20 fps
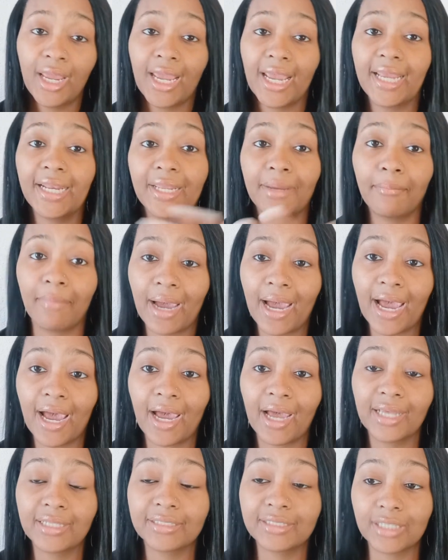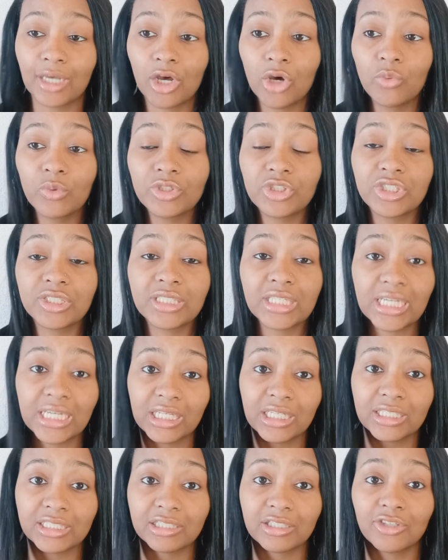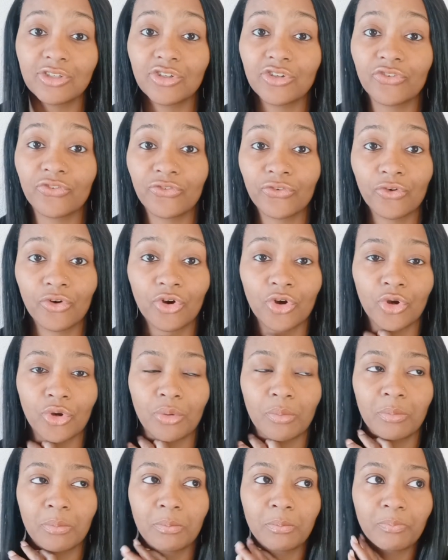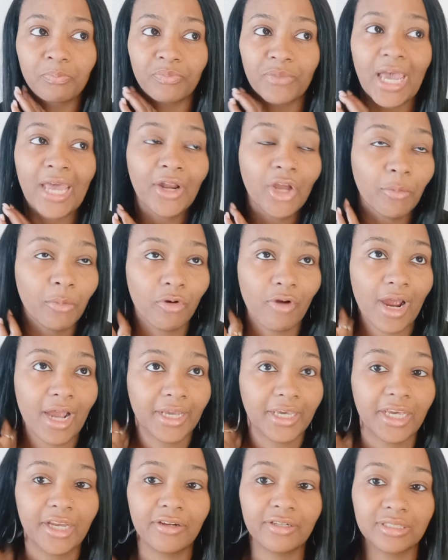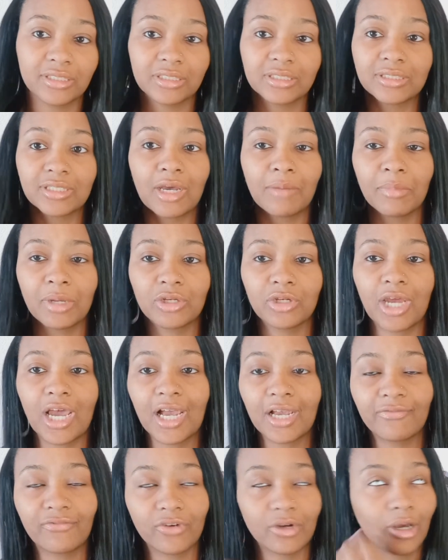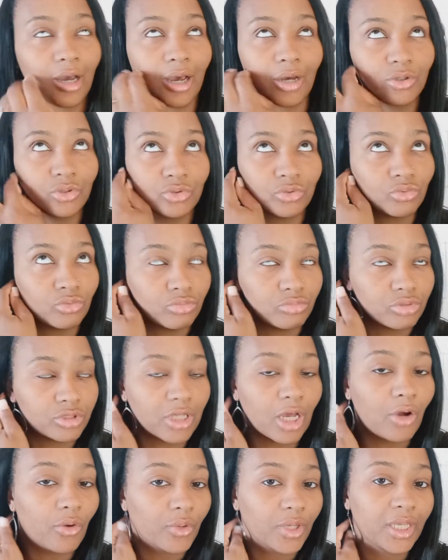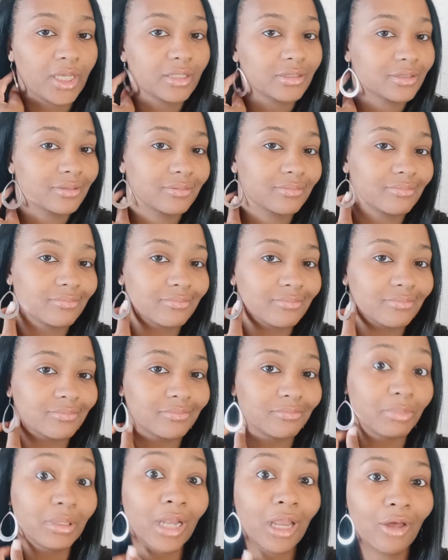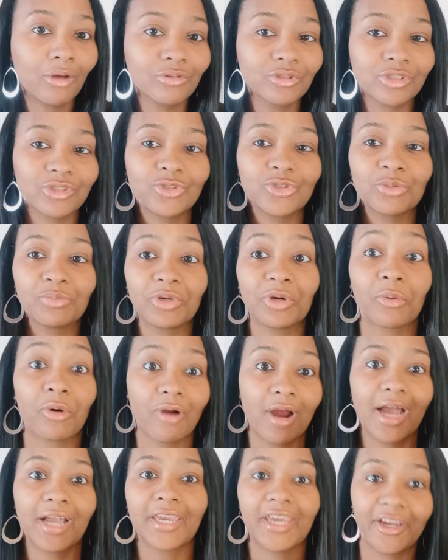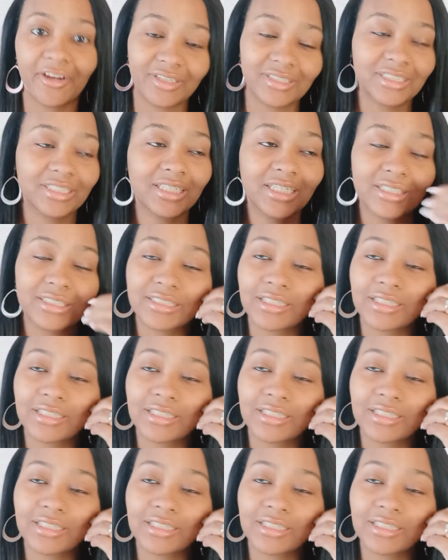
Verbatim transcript: And then my song, which is Endless Love from, I know Mariah Carey's in the song. I, I forgot who song it belongs to, but Mariah Carey's in that